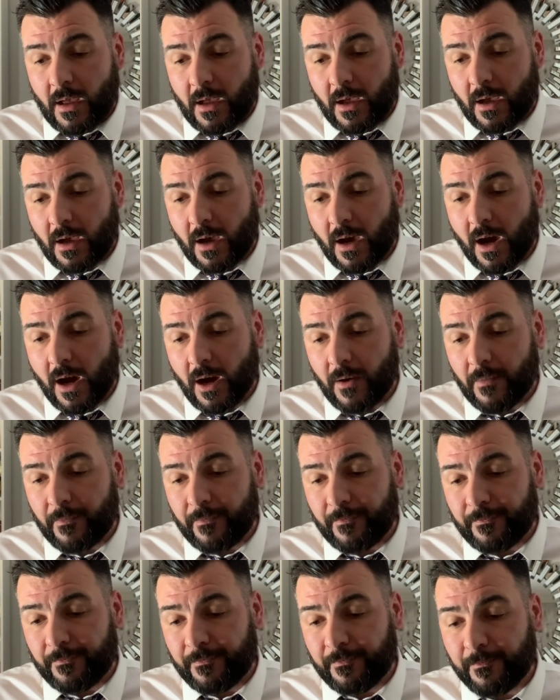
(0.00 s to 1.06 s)

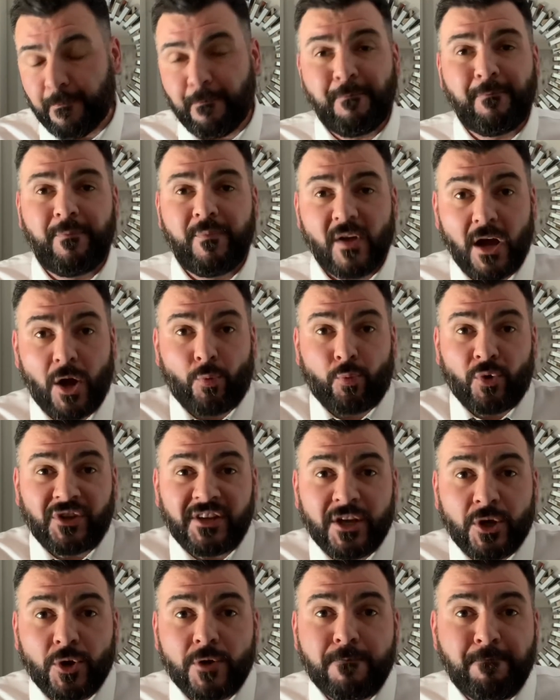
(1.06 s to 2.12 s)
a
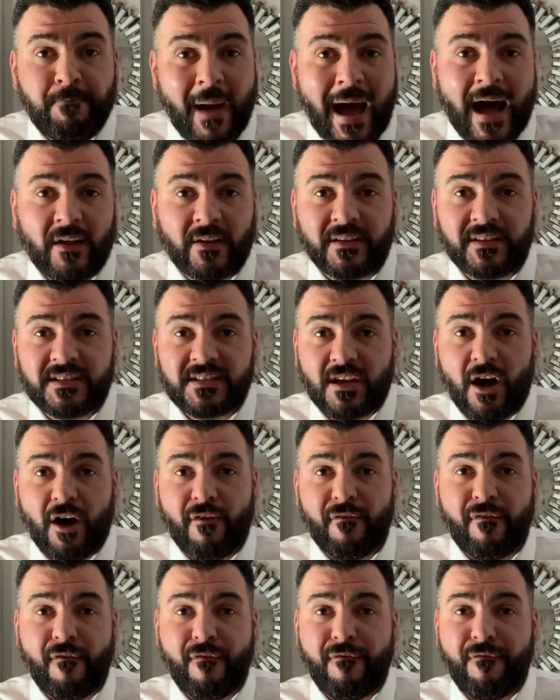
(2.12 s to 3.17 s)
really good balance
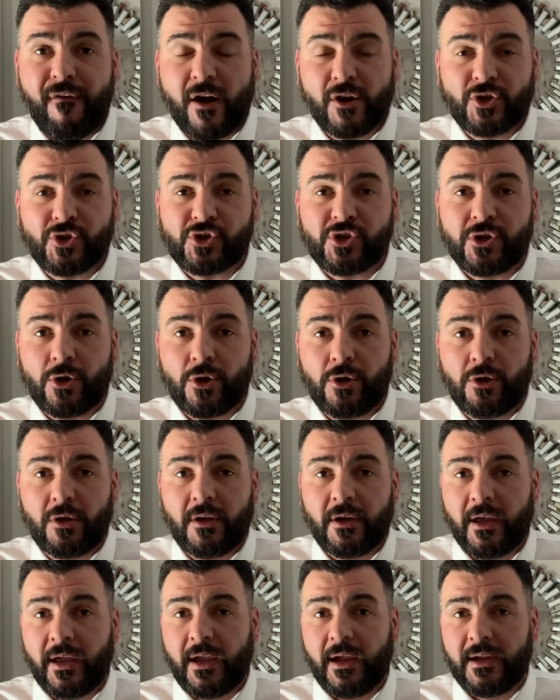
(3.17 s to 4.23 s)
of functional
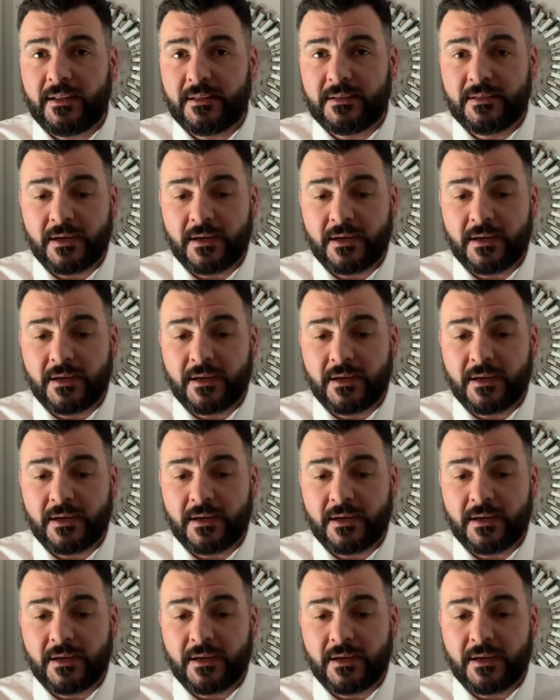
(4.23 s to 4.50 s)
and